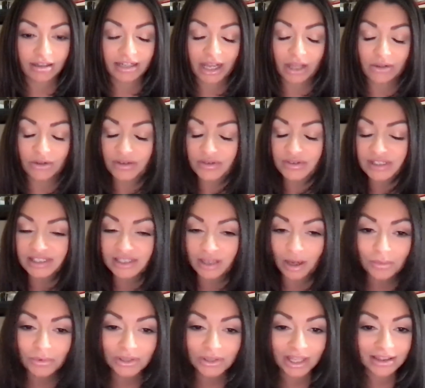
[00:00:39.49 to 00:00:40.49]
Now, they've
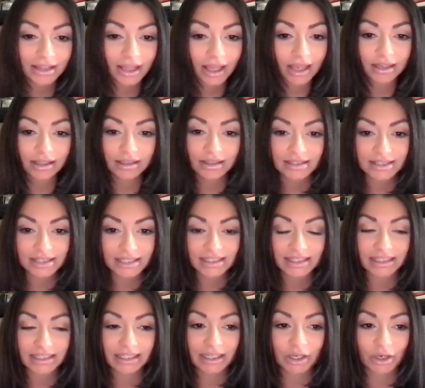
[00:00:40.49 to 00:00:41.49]
stumbled at the end of the
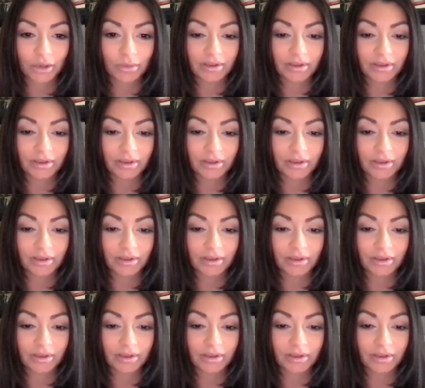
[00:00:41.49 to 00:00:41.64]
season here,